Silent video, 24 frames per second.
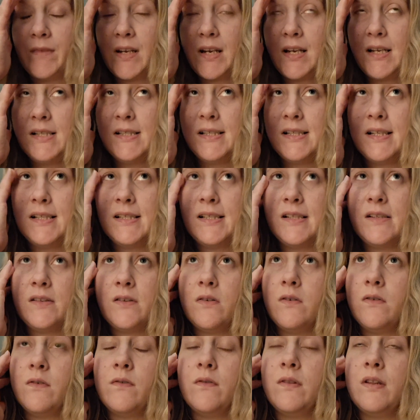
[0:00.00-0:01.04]
Because this is
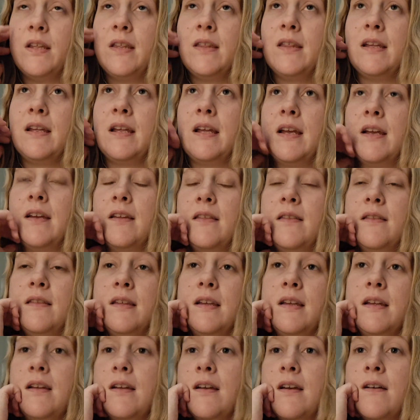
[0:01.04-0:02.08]
the only thing I can
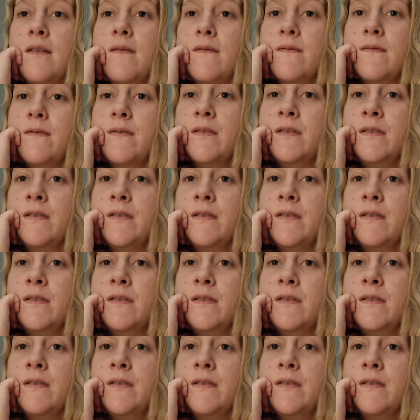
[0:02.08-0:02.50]
think of.